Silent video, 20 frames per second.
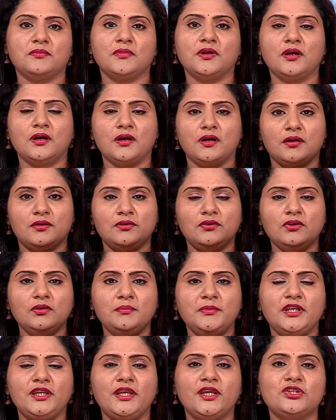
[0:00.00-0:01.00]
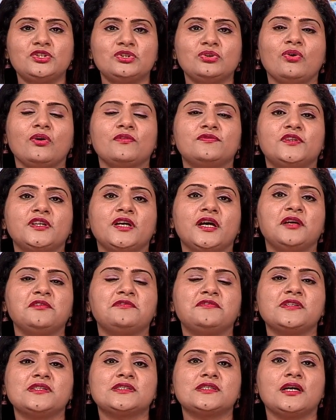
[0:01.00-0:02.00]
a miniature of the
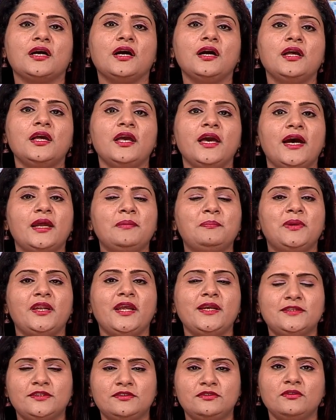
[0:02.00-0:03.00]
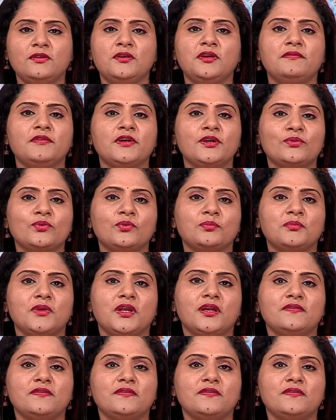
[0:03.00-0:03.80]
Eiffel Tower and place it in your living room.